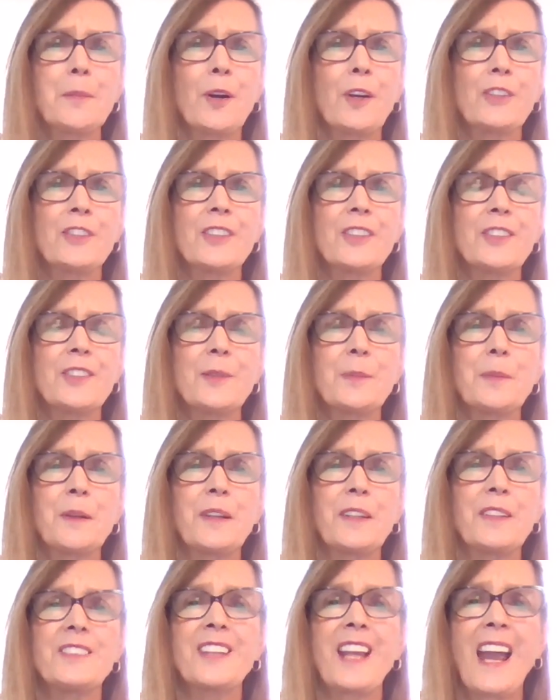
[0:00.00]

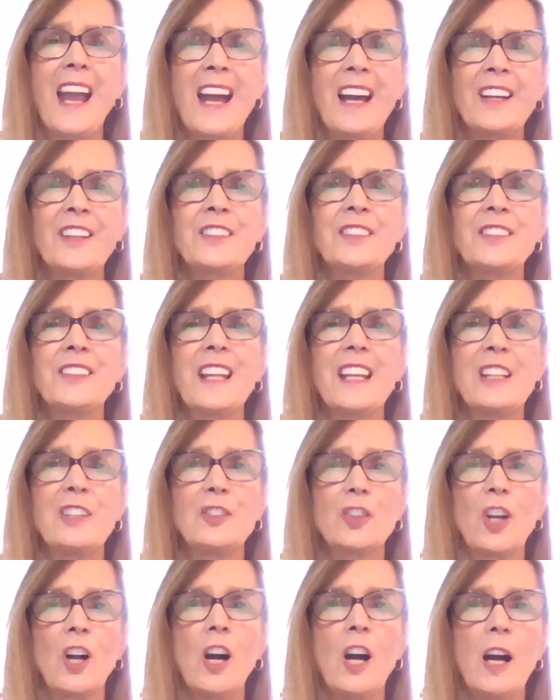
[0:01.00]
participants, has a
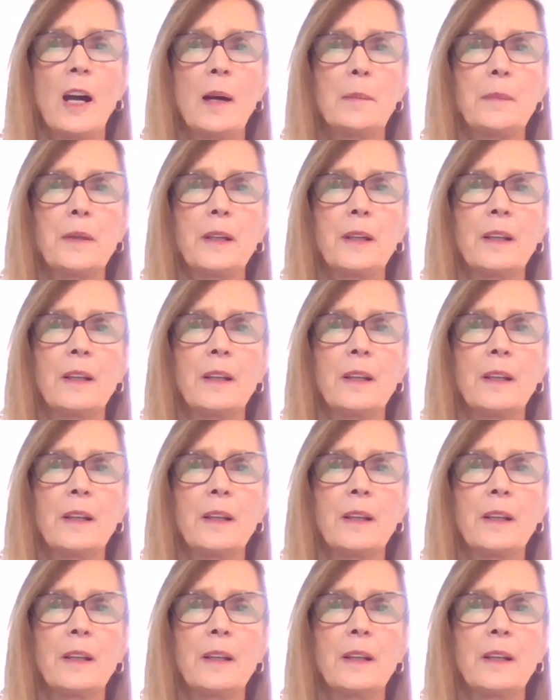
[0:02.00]
job